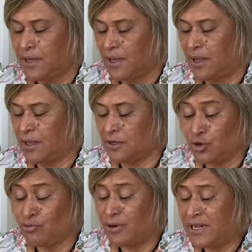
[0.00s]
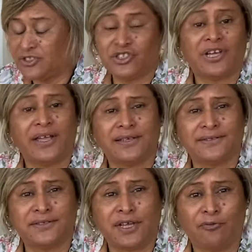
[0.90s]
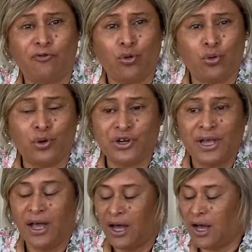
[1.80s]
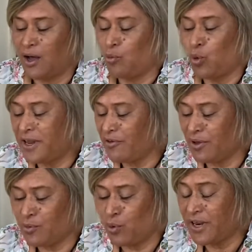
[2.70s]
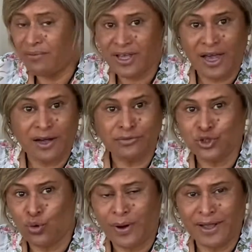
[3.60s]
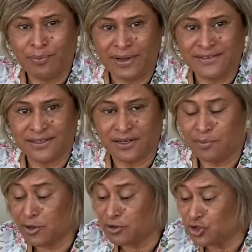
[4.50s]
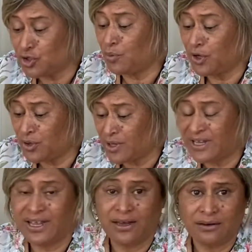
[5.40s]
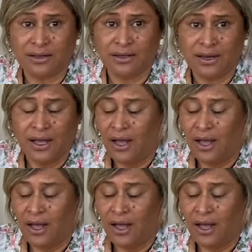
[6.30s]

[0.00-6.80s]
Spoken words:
and you're ready to take a step forward, whatever comes your way, basically, because you know what, you can handle it,